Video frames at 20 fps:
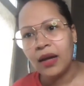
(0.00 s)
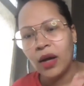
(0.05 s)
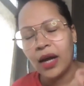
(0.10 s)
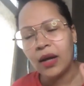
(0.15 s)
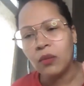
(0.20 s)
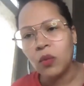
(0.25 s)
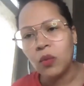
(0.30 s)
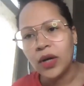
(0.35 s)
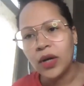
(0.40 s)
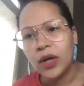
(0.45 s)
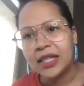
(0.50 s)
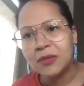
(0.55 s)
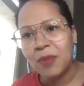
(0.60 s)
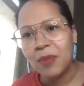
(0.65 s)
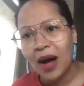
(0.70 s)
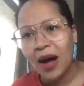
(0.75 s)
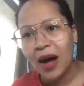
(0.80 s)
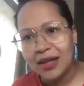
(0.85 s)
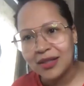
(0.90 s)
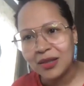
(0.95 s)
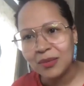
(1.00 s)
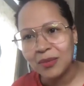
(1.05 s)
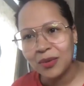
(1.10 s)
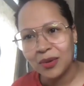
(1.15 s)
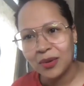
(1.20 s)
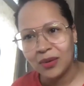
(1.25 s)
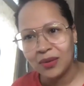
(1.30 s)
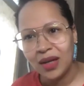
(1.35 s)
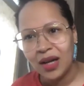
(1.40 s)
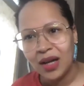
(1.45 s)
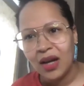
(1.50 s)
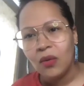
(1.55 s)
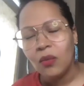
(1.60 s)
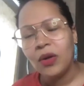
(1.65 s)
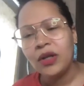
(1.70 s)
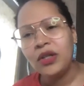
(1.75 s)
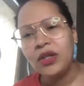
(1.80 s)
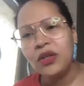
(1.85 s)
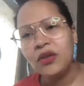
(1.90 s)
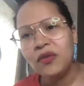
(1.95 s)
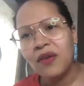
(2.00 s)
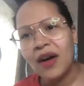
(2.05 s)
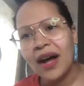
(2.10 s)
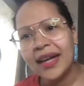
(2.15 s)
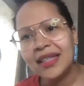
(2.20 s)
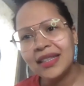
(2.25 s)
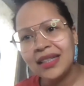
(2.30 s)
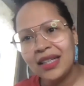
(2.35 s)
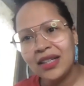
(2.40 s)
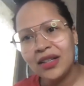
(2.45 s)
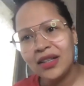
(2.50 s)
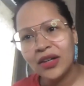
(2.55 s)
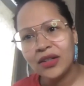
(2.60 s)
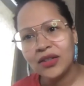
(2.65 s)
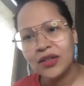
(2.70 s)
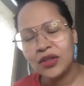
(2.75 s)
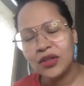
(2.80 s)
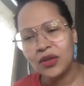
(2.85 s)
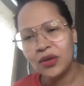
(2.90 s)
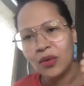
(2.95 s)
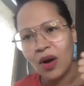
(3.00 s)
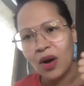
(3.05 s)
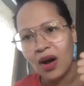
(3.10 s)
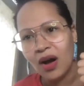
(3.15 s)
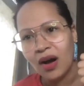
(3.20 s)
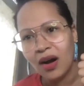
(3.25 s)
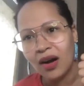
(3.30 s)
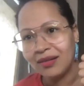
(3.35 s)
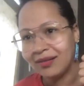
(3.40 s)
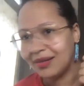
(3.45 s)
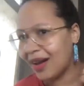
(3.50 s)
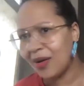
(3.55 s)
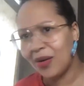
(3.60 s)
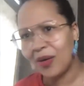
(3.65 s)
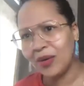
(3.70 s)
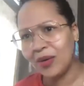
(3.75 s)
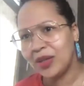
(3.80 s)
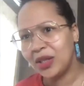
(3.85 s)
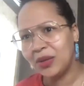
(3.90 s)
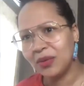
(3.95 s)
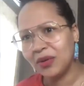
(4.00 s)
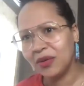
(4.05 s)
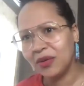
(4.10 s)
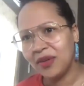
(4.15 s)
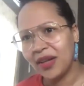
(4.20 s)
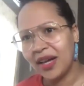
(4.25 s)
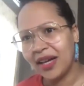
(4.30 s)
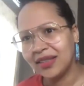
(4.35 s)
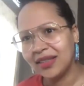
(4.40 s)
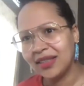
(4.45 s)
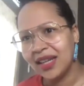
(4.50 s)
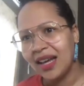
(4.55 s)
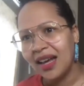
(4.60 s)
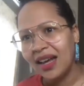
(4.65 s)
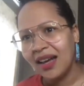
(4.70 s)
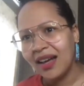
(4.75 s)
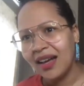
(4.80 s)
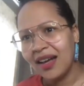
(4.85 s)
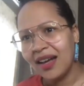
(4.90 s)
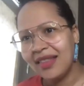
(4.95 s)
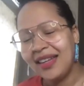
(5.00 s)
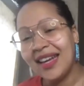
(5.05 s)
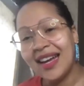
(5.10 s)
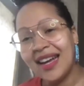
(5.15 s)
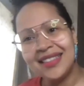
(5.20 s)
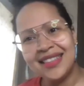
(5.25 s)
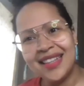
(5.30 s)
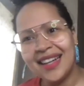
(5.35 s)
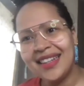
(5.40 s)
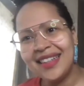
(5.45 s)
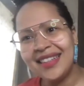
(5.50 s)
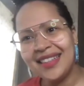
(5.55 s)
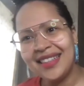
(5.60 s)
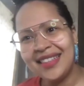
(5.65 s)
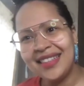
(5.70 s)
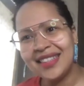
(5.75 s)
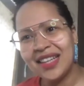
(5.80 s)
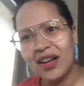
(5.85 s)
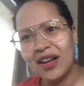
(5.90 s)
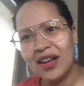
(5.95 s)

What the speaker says: what is possible when you find leaders who are not only reflect the identities of